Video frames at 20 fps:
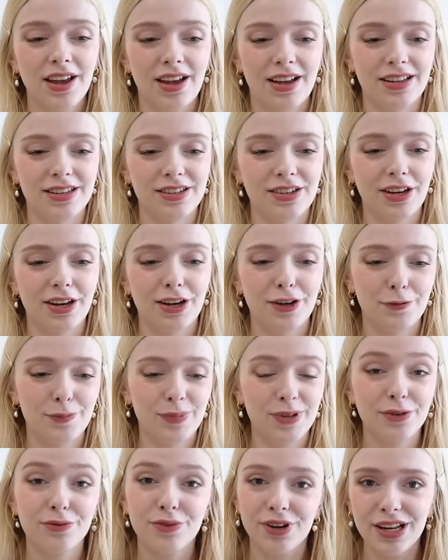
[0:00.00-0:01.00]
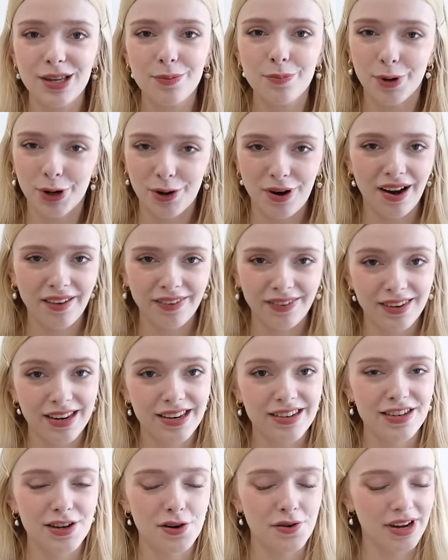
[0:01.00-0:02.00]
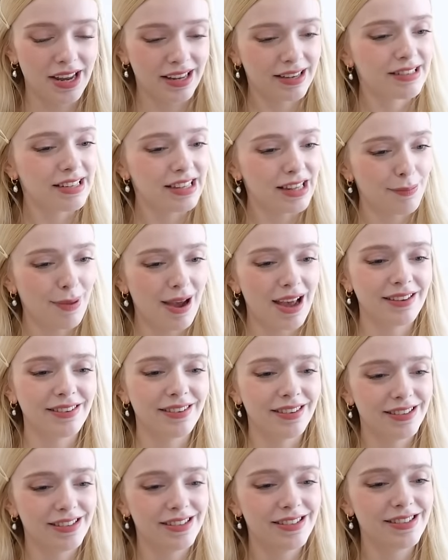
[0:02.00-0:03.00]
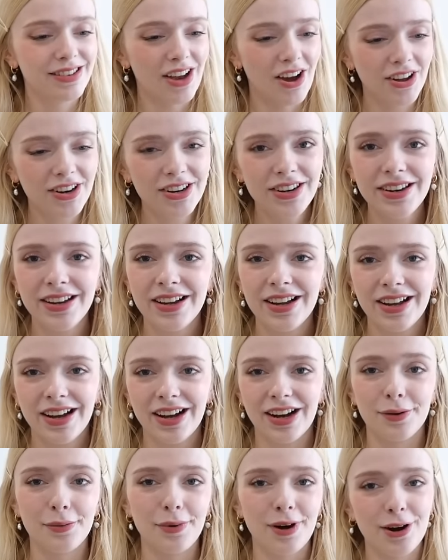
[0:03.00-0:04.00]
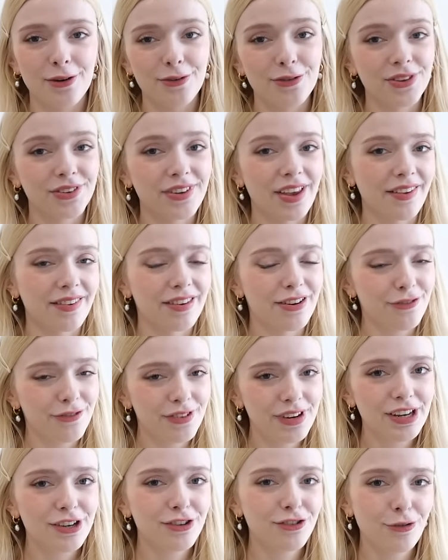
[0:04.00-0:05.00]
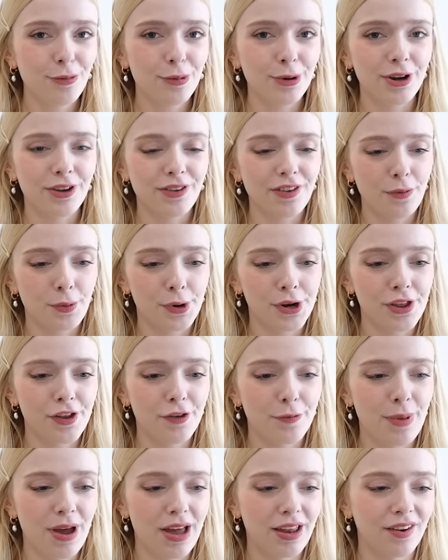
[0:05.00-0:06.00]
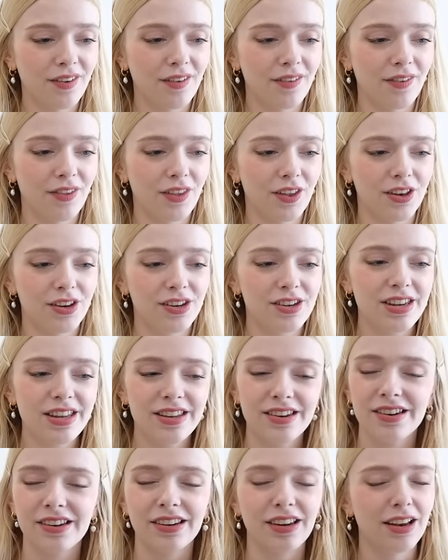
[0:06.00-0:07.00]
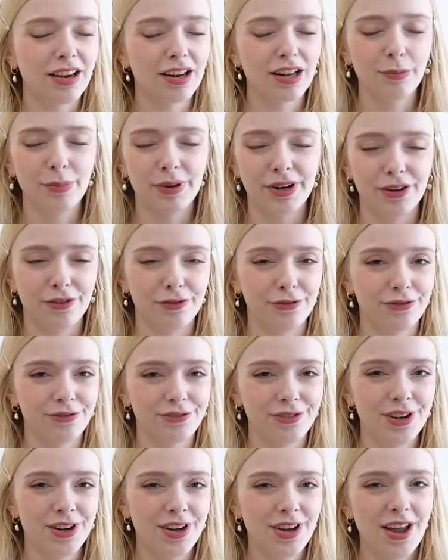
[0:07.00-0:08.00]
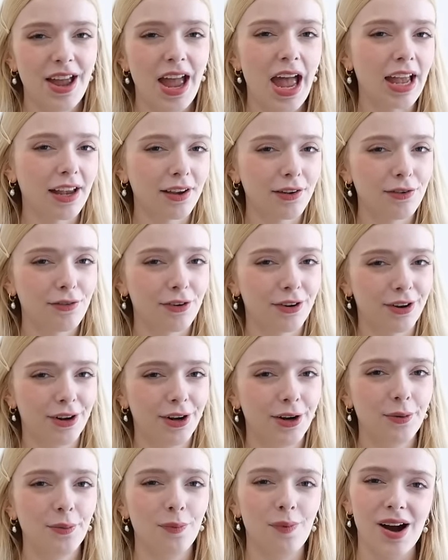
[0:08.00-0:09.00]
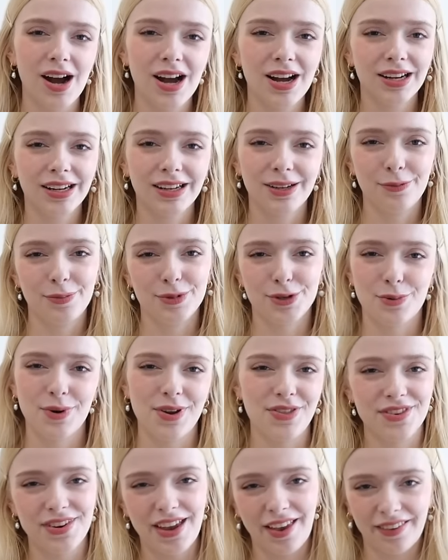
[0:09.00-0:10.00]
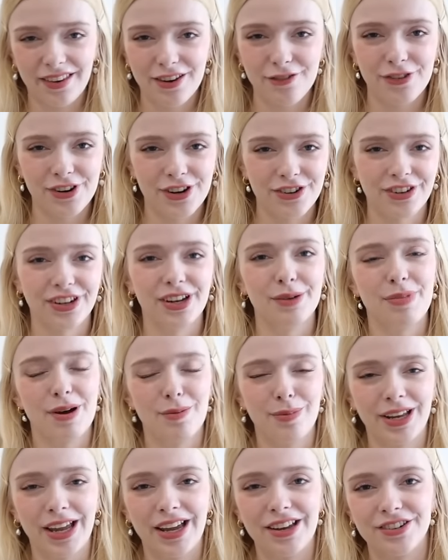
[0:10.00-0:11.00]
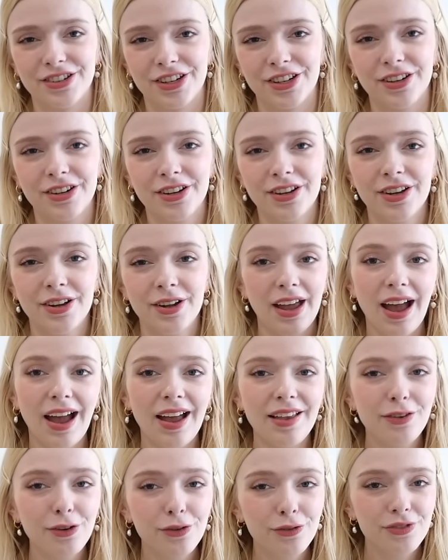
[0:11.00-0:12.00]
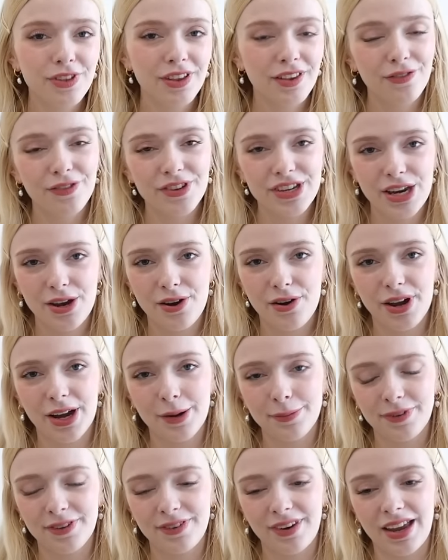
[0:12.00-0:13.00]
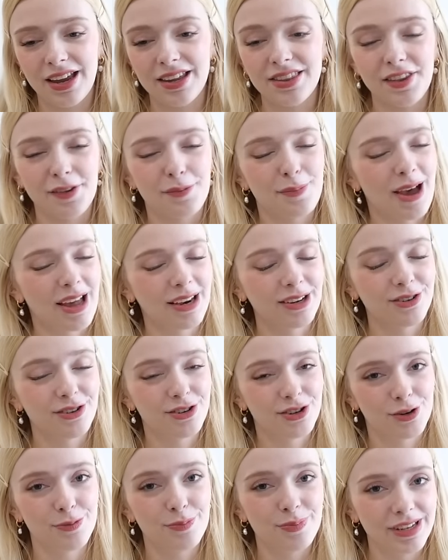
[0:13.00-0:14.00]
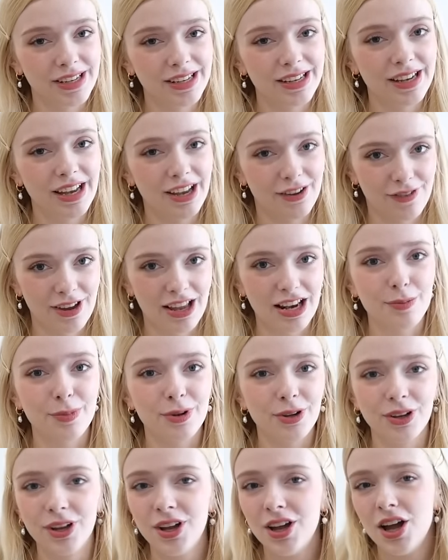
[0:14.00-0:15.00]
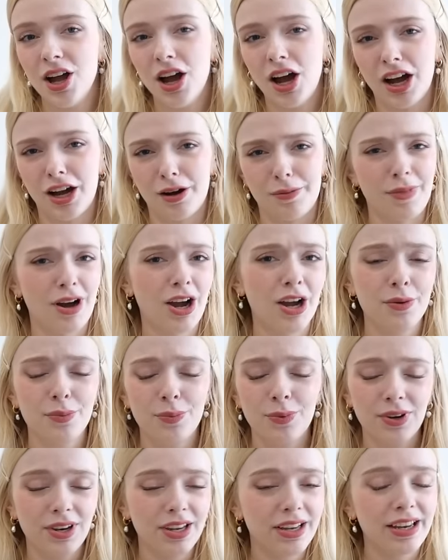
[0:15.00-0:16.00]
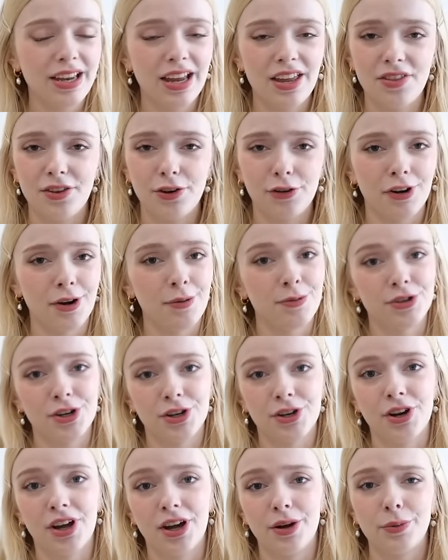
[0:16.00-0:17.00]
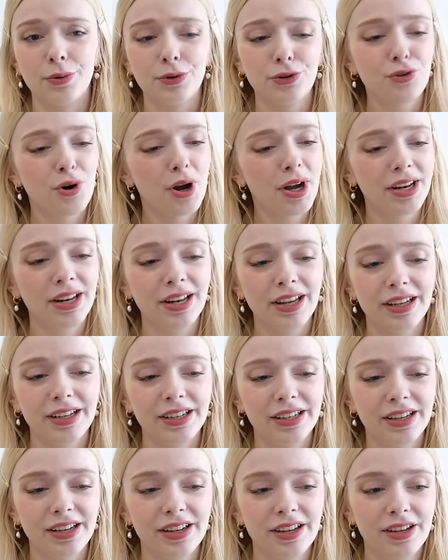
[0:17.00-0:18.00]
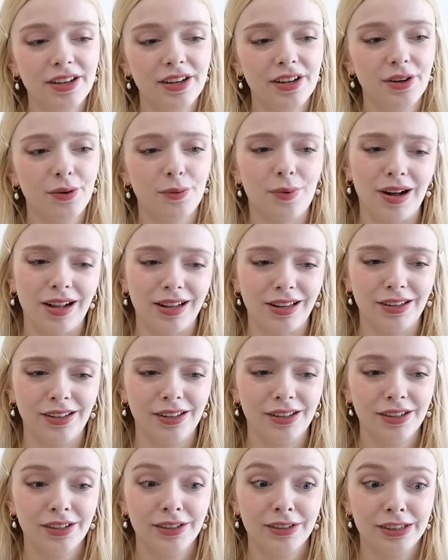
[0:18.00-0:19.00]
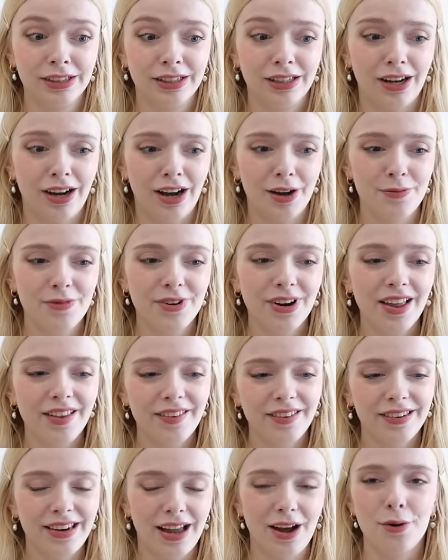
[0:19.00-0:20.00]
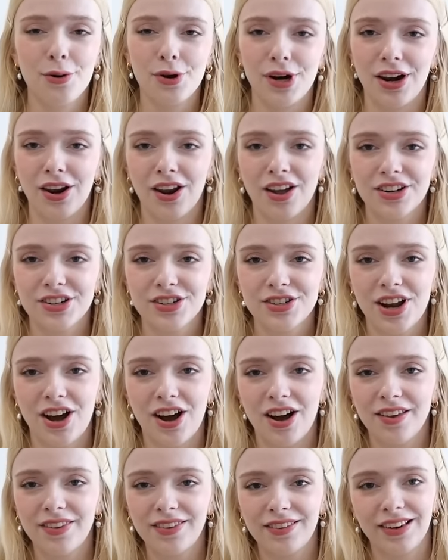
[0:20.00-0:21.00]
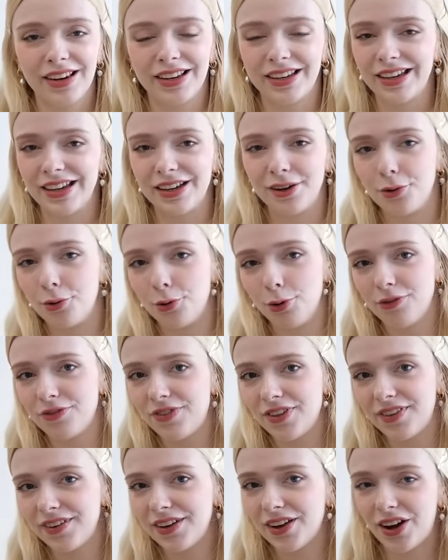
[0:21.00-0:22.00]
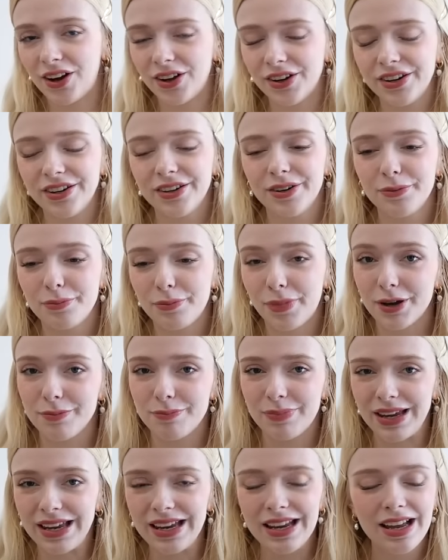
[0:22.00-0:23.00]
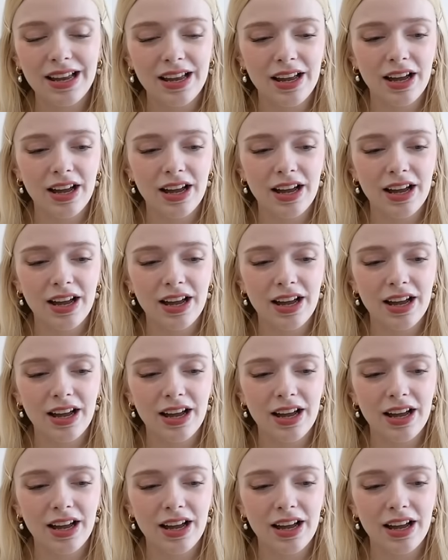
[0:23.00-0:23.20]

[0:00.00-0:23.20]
and I have been really procrastinating on getting the pattern done um, after the test knit finished because it's one of those patterns that needed a little bit of extra work between the test knit finishing and publication. As of this video going up today, this pattern should be available. Um, I will link it in the description. I will try and link, well, I'm realizing now what a large task linking all of this yarn might be,